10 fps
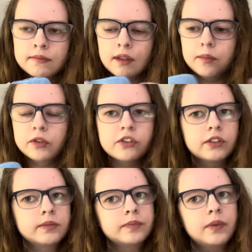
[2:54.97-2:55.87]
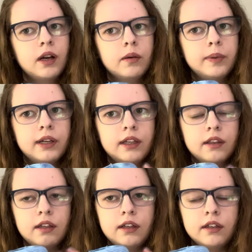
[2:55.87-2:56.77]
I'm not sure, but I'll put it in
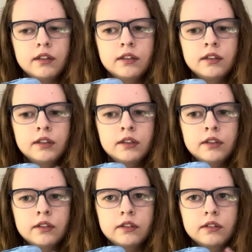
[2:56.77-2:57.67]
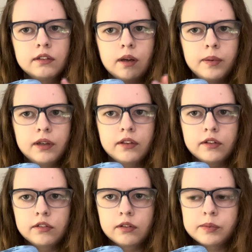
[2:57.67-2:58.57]
the
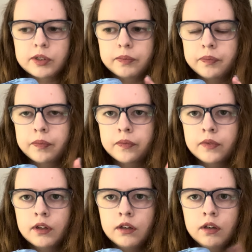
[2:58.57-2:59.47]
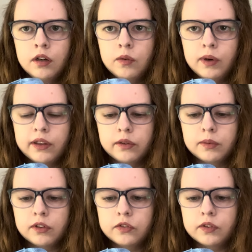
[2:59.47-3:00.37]
description where this
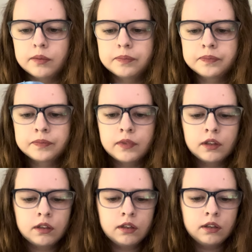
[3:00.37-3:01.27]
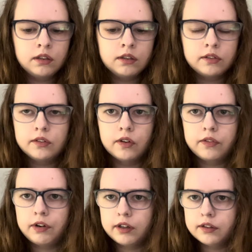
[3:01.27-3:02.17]
one is from. It's not
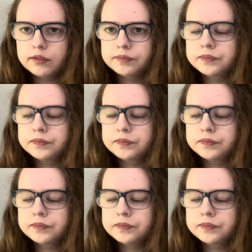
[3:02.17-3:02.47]
Thread Art.